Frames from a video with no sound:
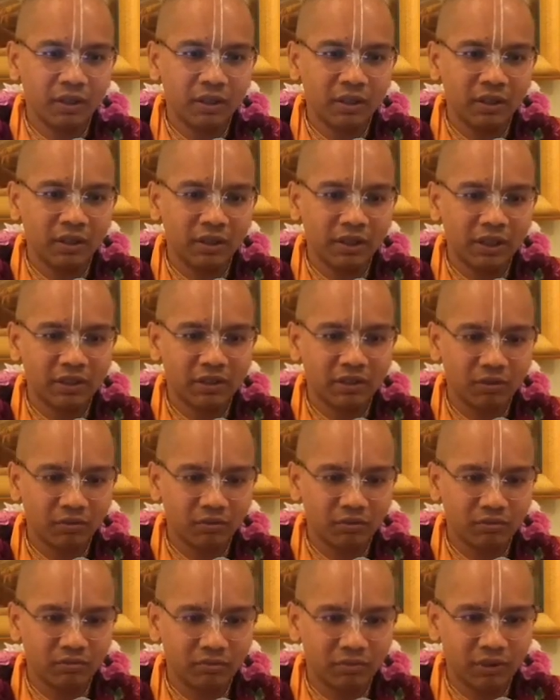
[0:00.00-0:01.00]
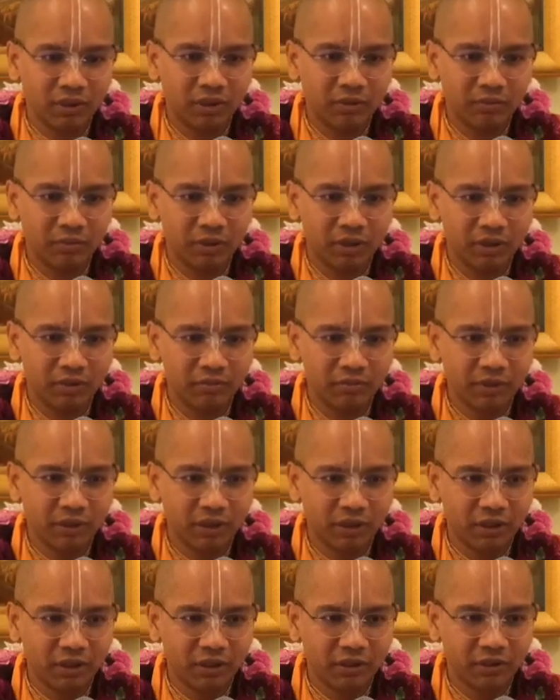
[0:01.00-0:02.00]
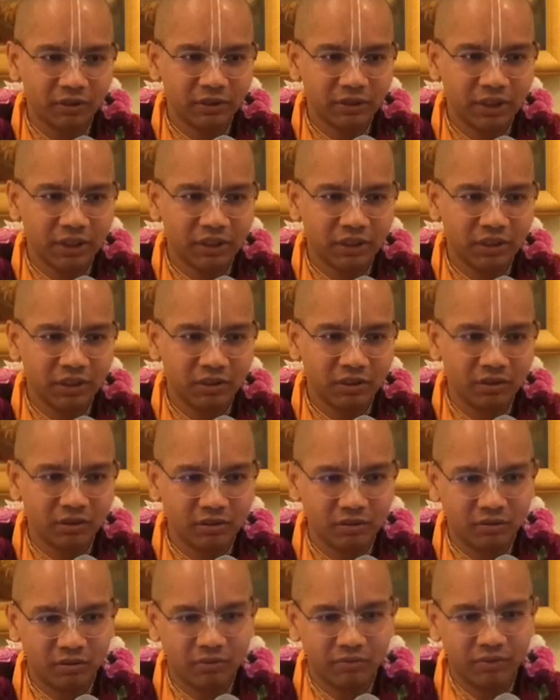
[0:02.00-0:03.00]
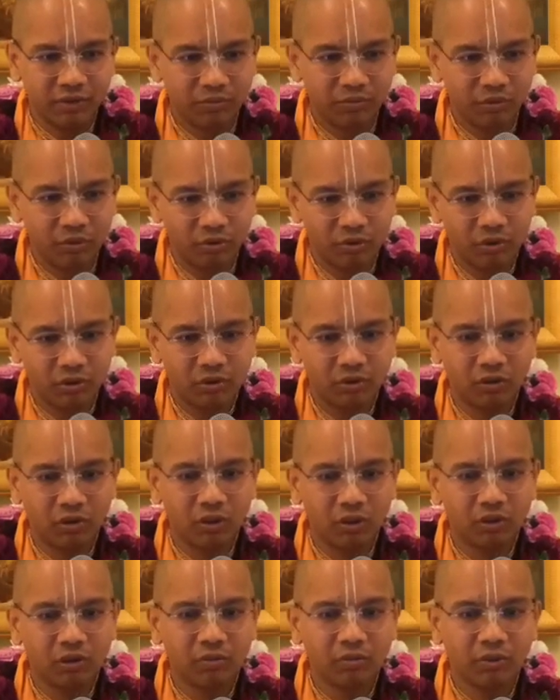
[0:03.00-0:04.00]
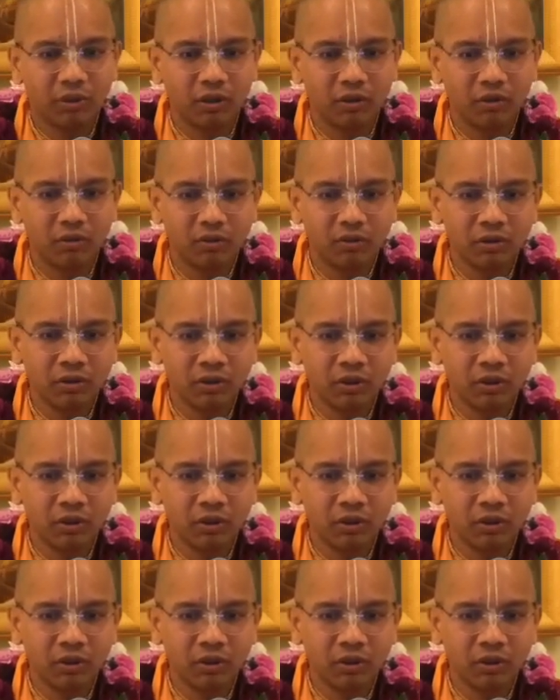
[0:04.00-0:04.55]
That's how the Brihat Mridanga section of the book talked about